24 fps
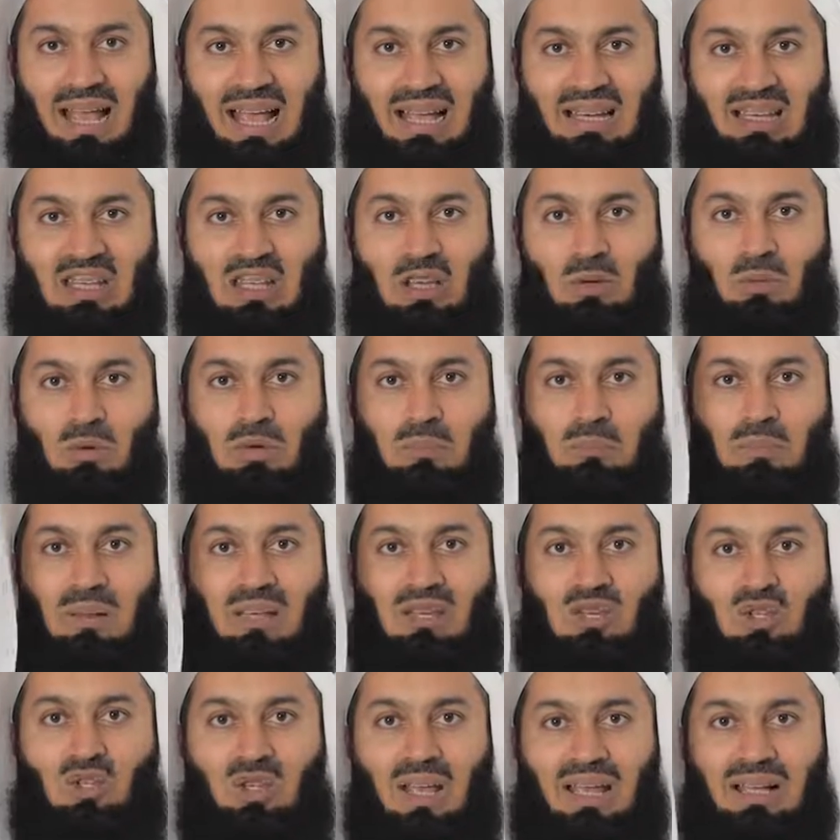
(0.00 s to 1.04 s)
and he would
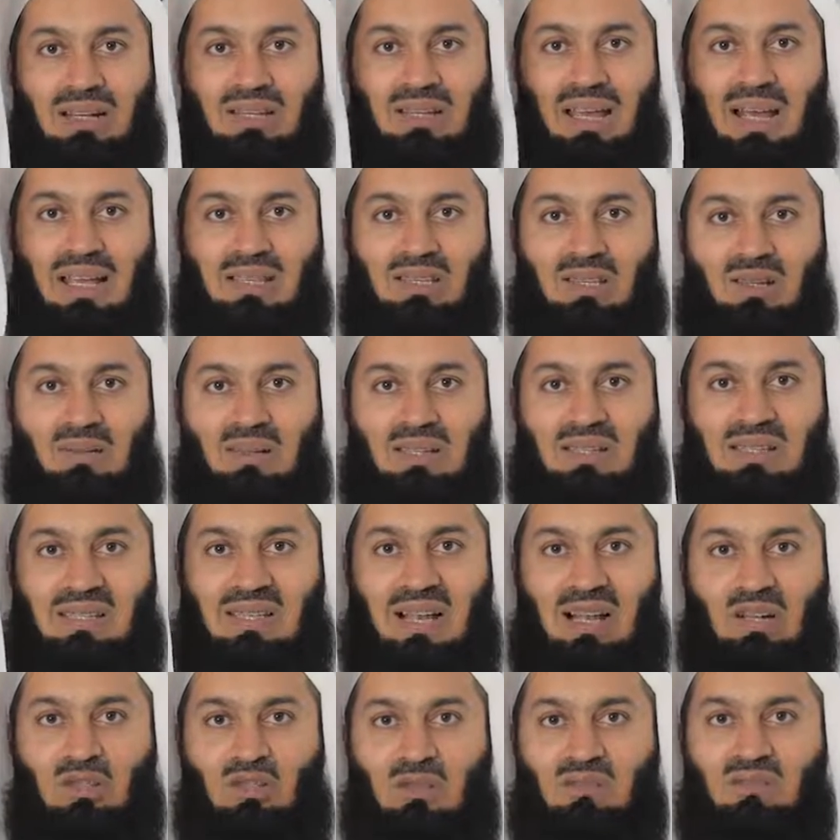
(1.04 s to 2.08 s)
be jailed as a
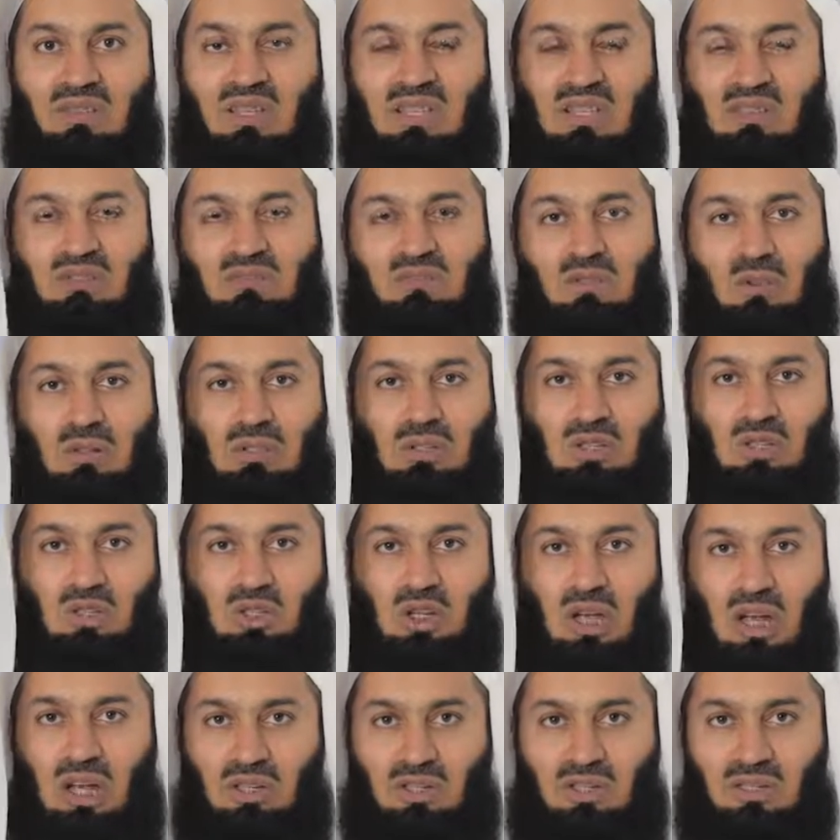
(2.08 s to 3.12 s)
result of these false
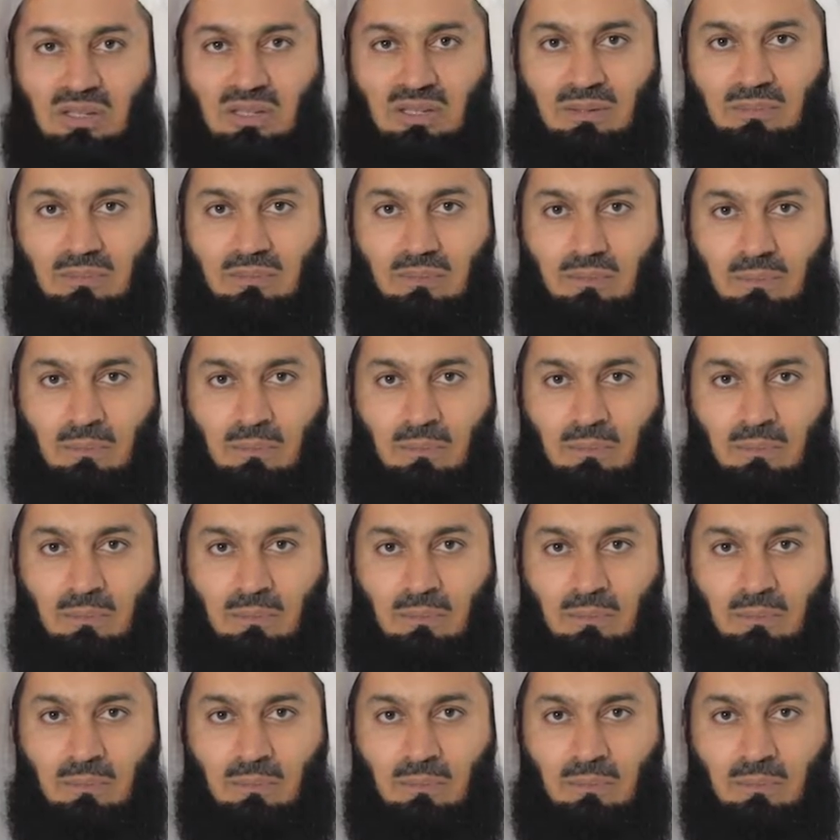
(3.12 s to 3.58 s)
charges.